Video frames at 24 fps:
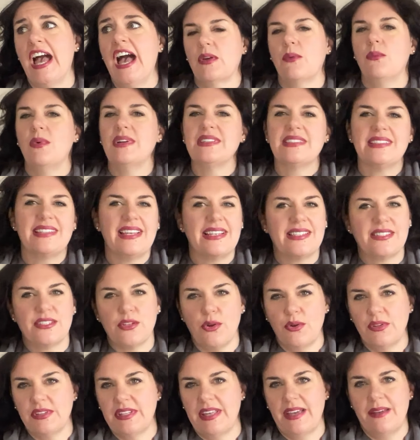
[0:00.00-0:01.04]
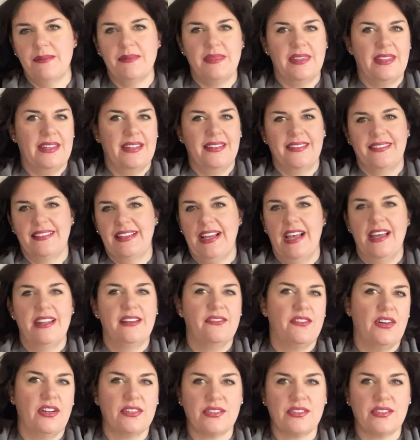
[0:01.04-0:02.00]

Once they sold them, it kind of all